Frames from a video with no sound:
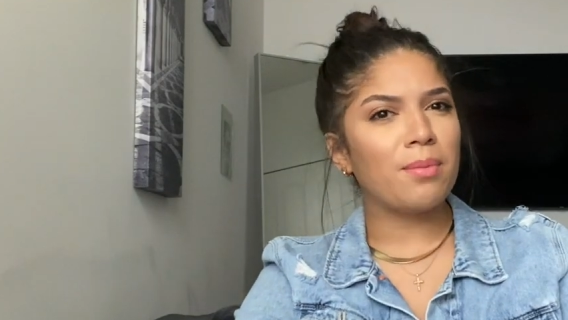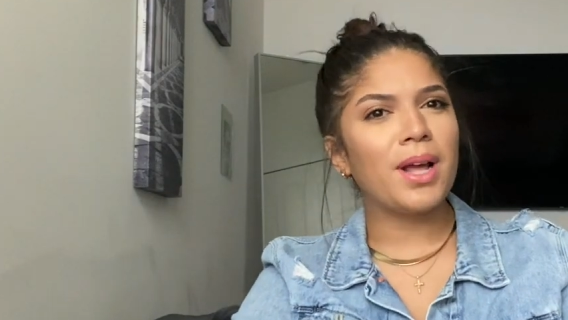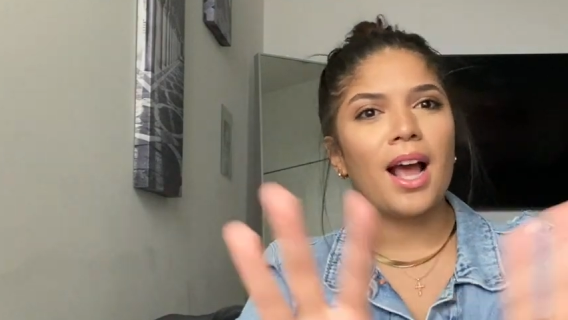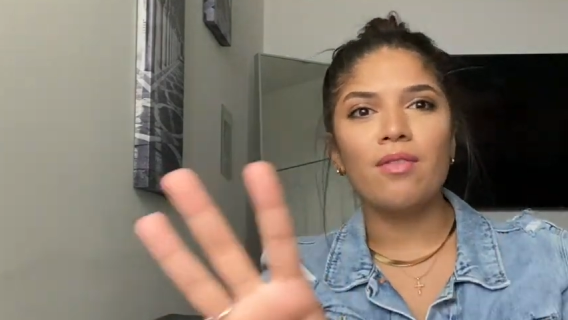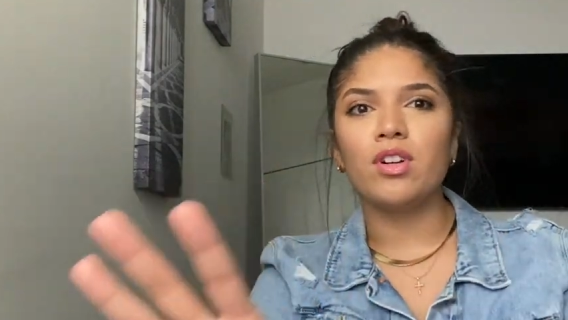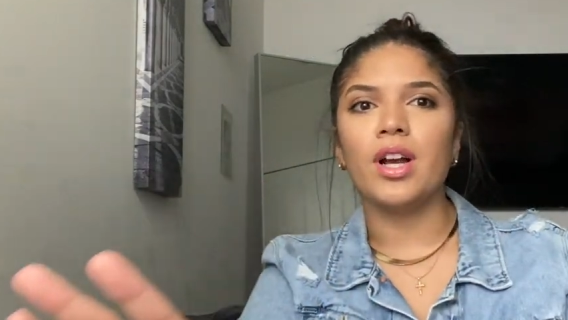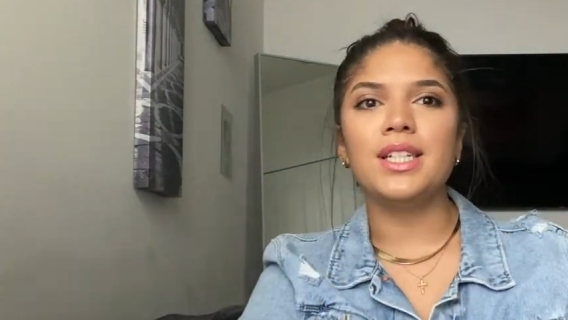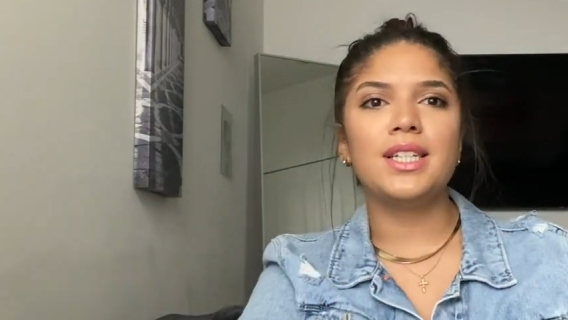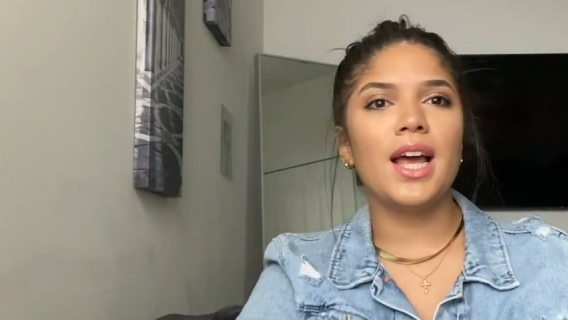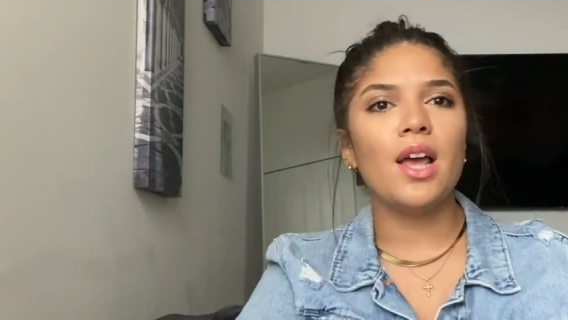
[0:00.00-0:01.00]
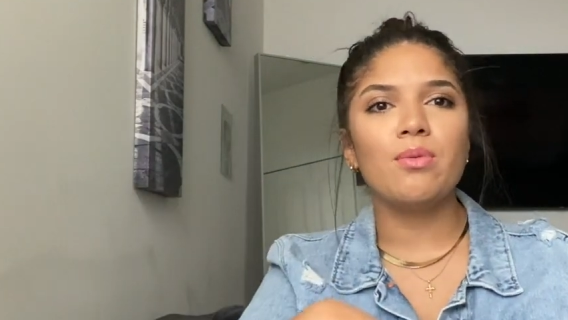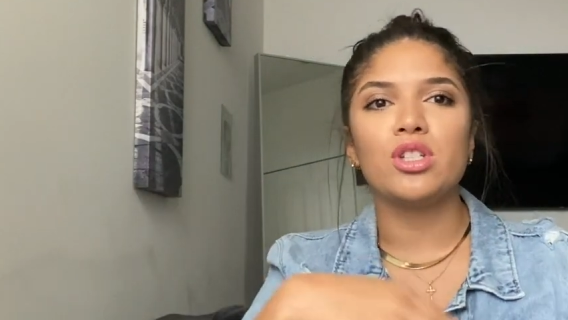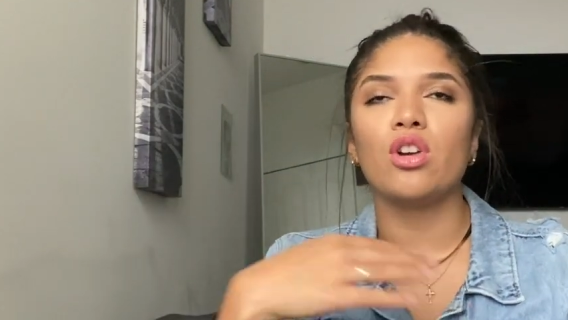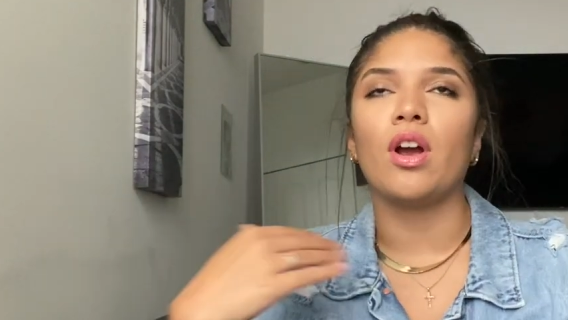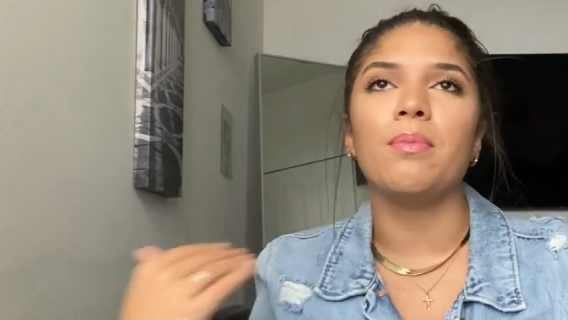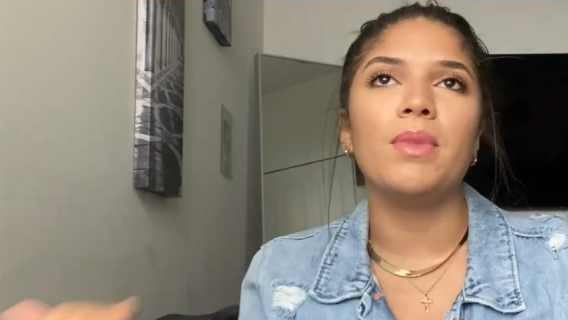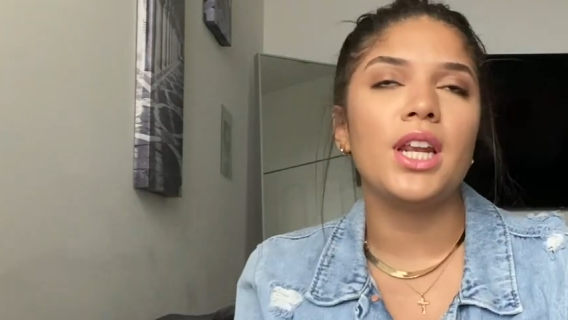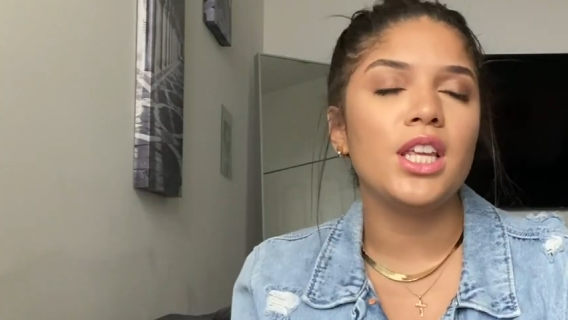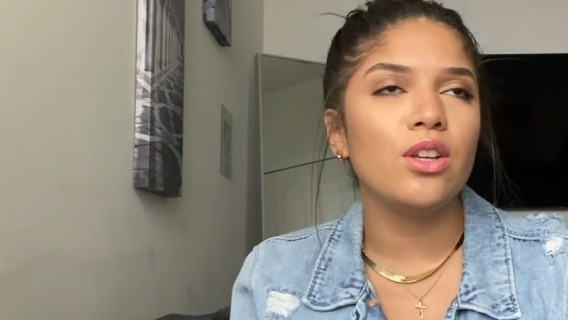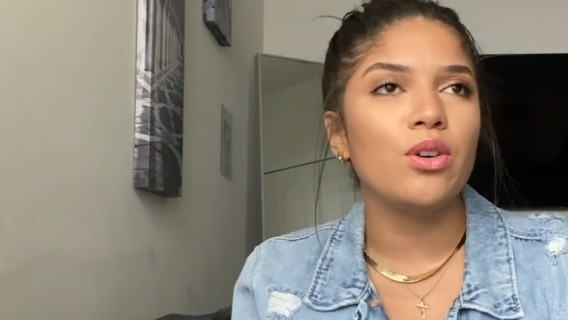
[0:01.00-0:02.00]
I'm like, have a great day. It was so great
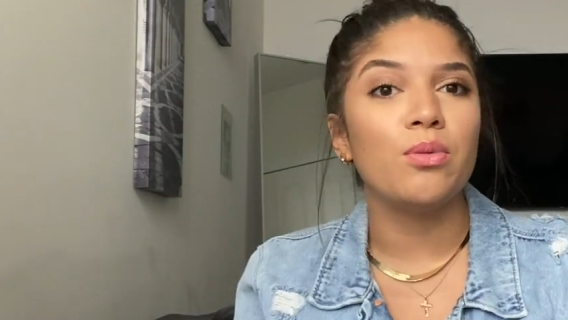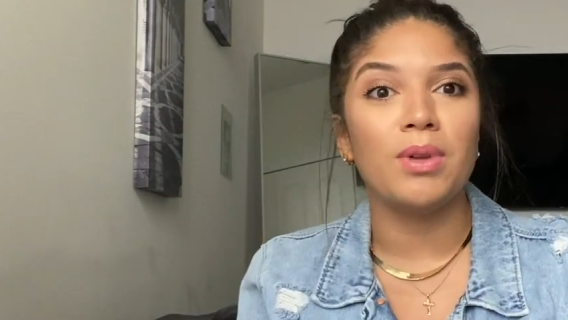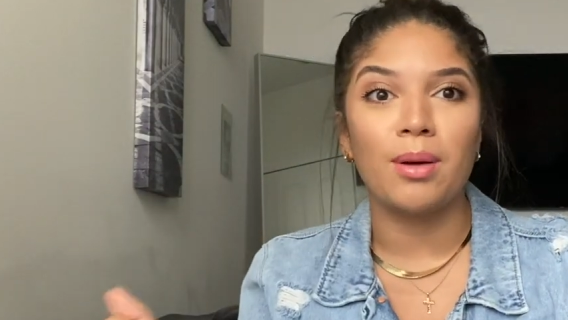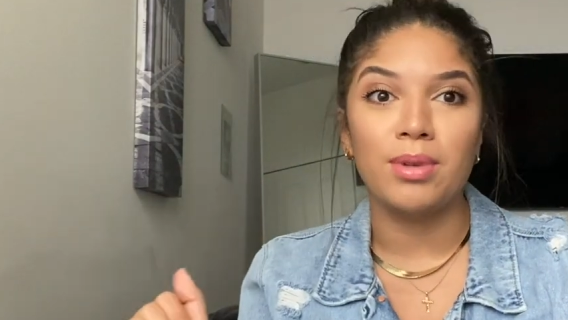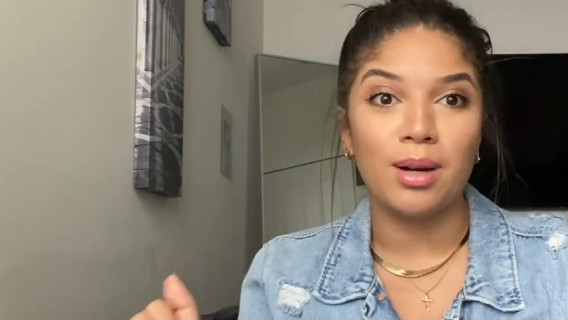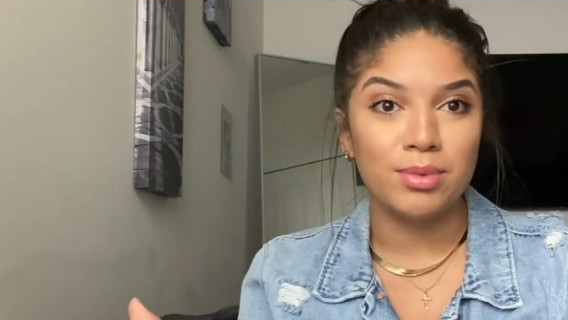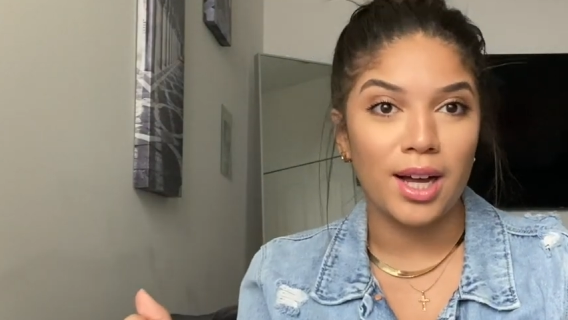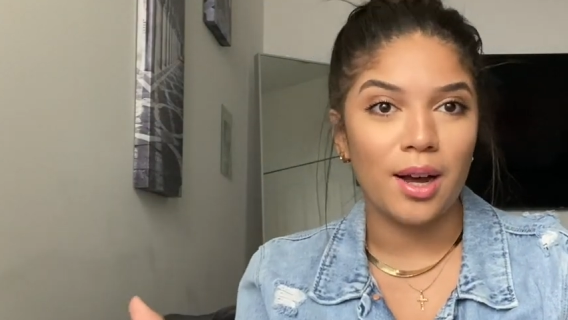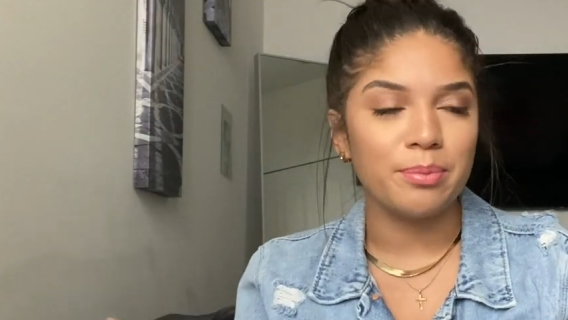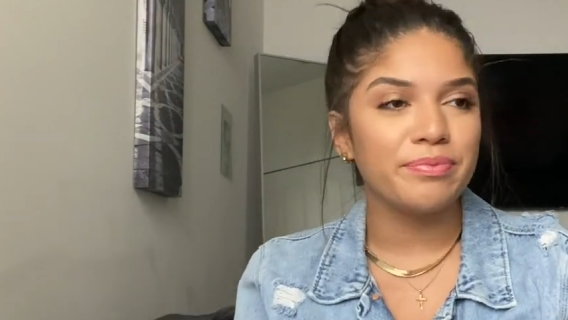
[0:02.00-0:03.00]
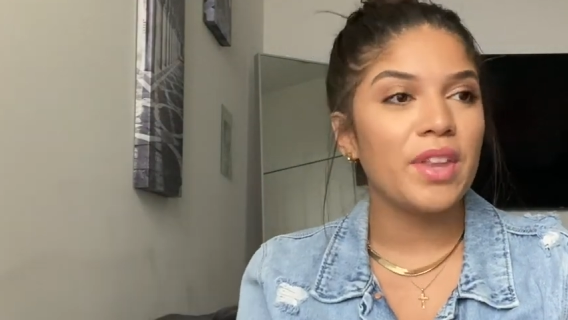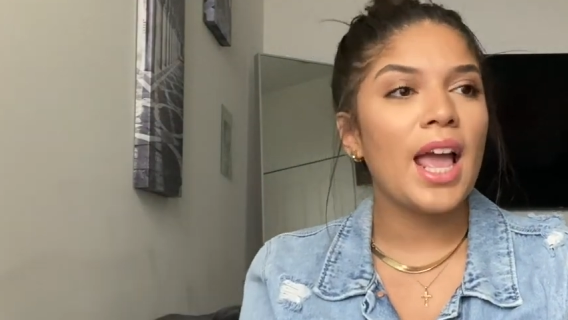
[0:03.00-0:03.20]
meeting you, blah, blah, blah.